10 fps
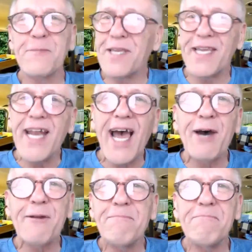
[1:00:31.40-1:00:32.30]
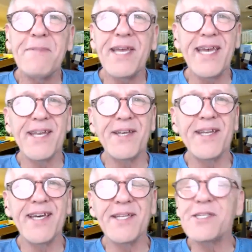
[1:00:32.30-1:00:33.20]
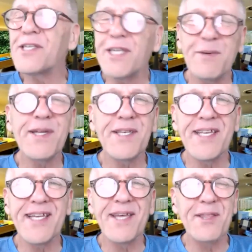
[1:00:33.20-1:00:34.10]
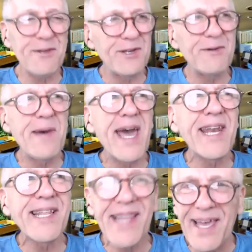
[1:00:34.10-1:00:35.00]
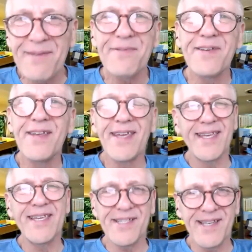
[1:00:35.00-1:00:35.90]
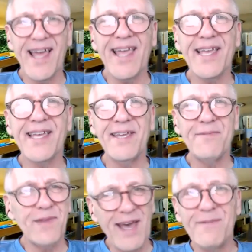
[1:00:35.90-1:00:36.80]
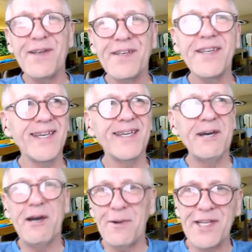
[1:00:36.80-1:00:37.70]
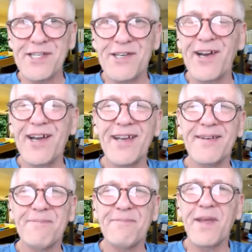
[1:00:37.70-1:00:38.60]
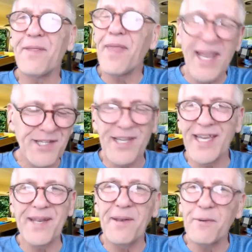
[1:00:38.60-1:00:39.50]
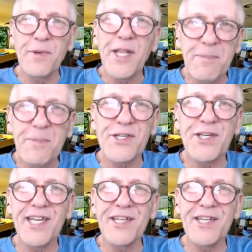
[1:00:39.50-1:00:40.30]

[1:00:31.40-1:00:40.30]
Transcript: get out and see what the nomadic life is like if you haven't already started. Thanks again. I really appreciate you